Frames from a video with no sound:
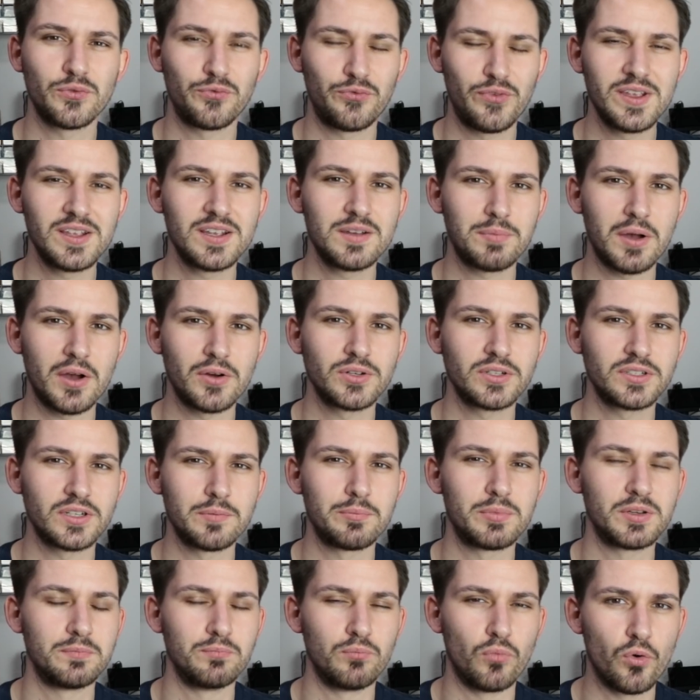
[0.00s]
think about it a
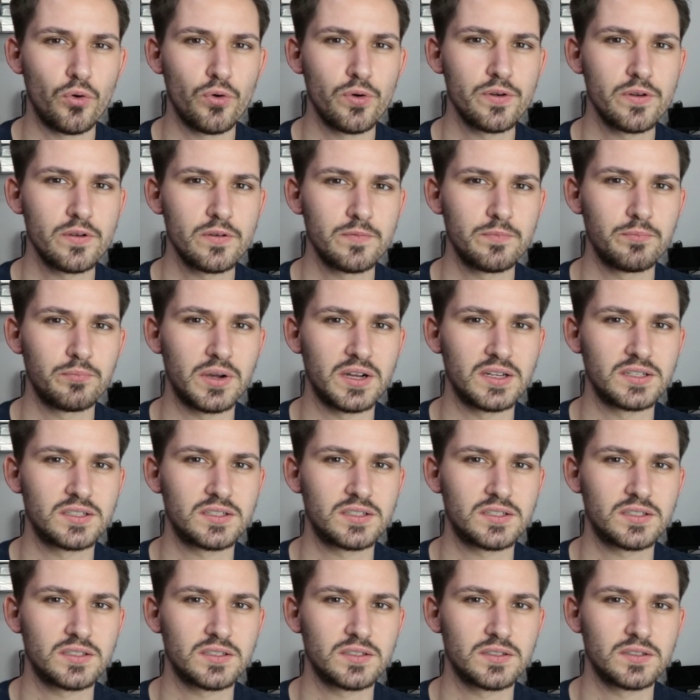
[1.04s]
bit more, but
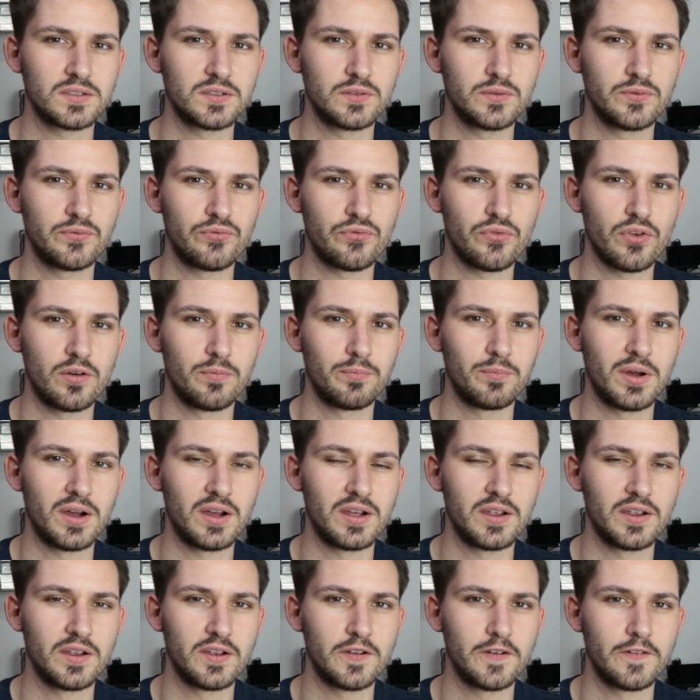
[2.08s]
from
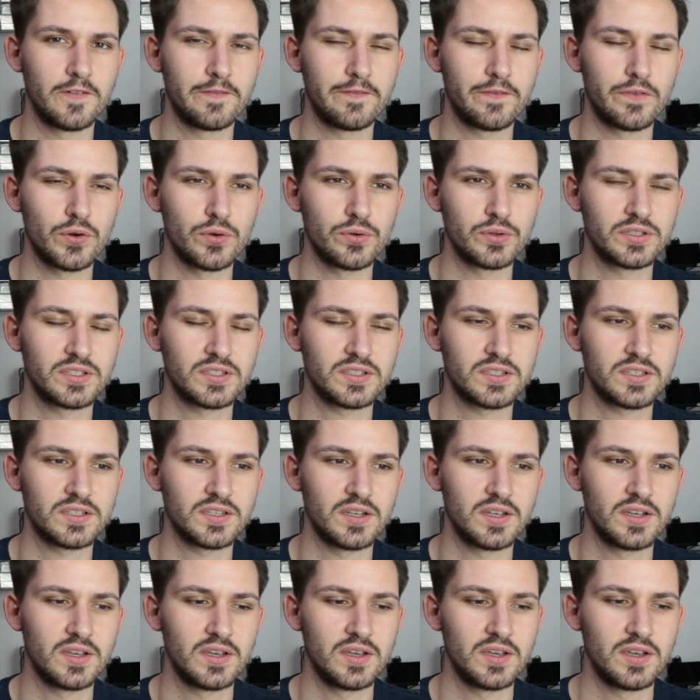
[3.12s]
my first
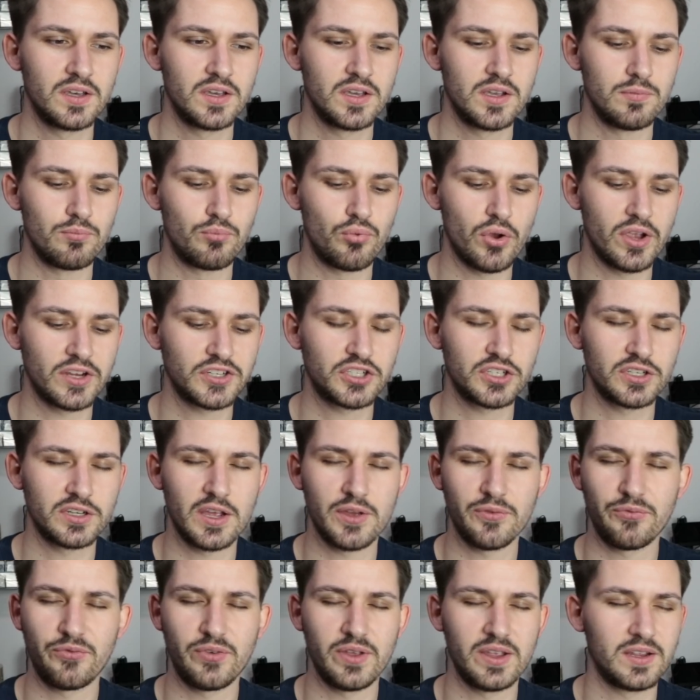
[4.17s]
impression, I
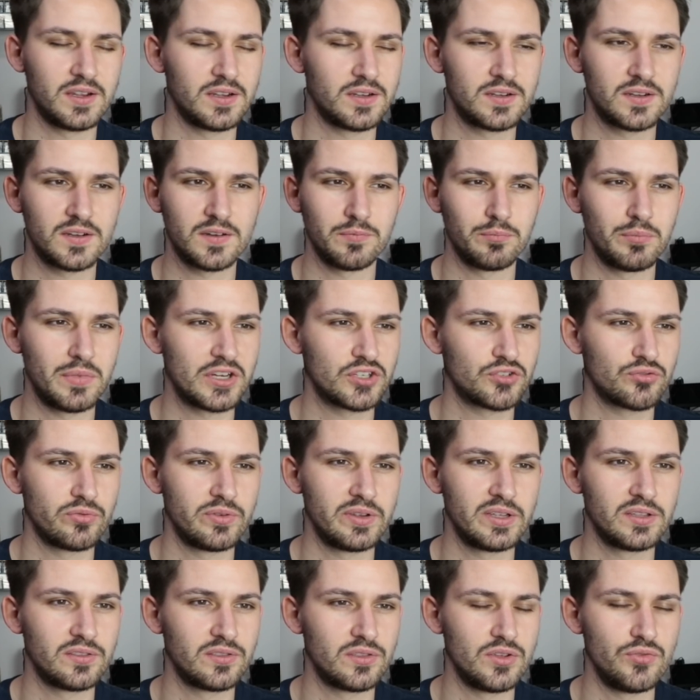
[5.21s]
think
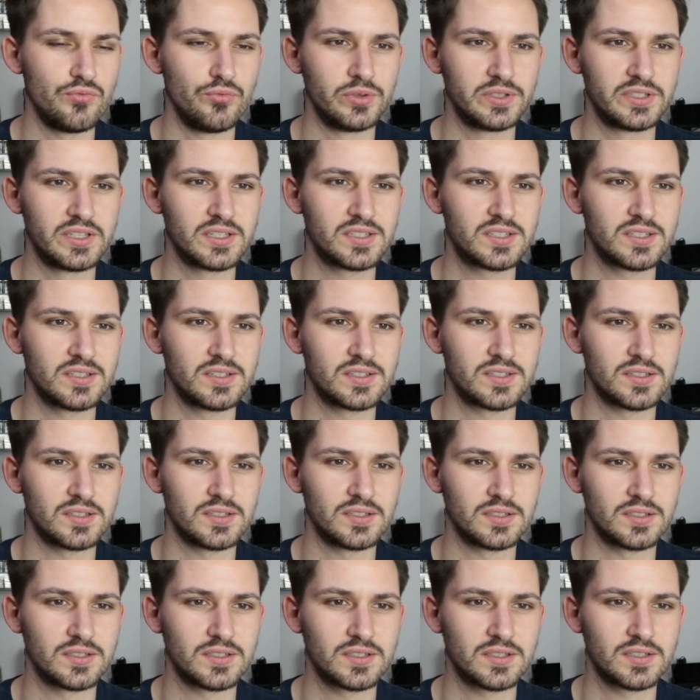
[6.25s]
measuring the resistance
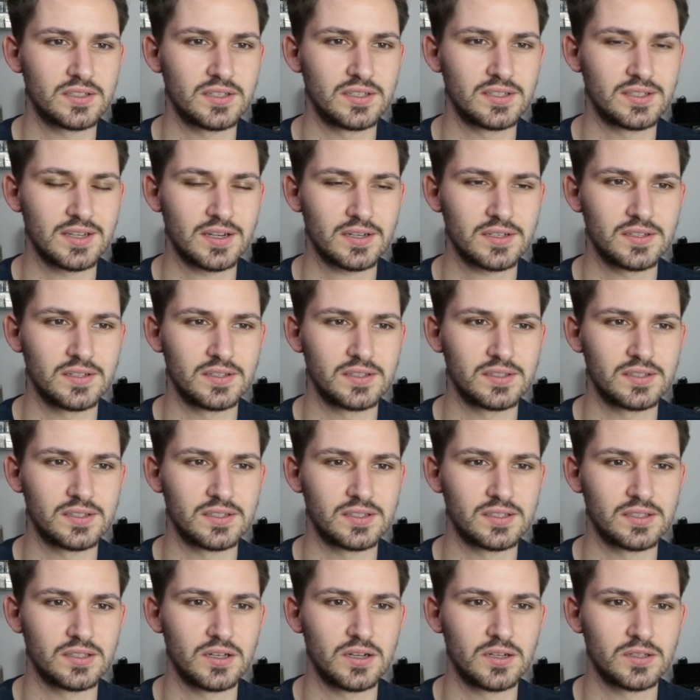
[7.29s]
and inductance
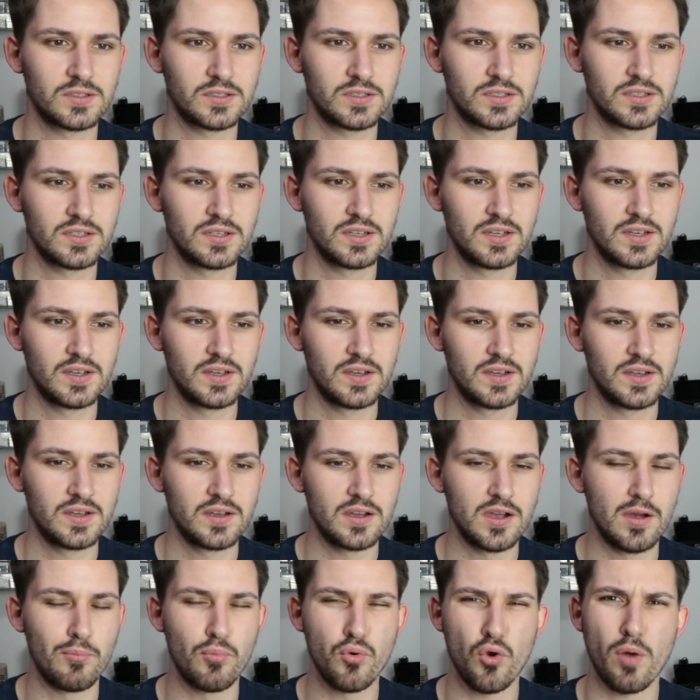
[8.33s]
is not
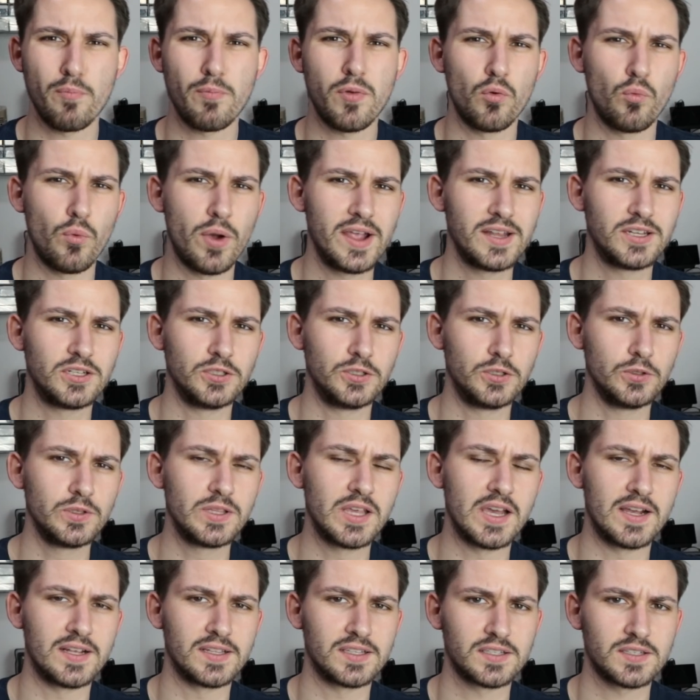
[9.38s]
a proper way to do
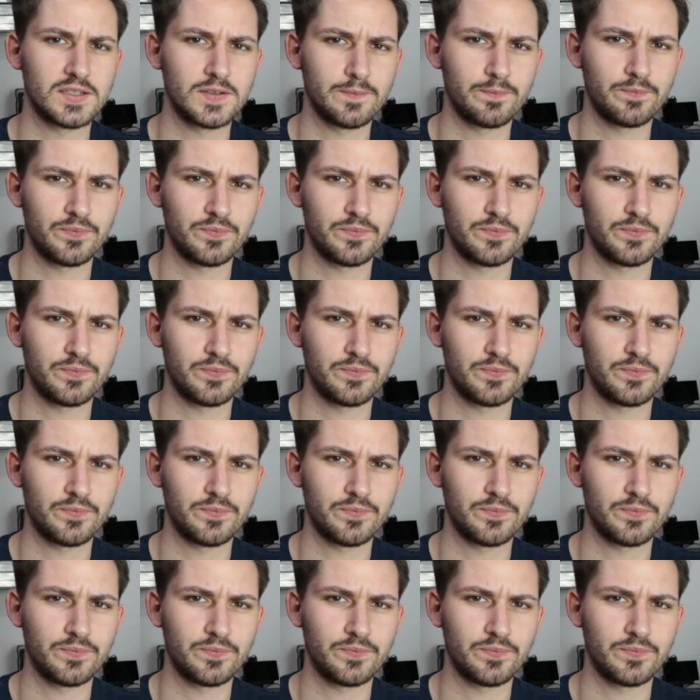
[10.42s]
that.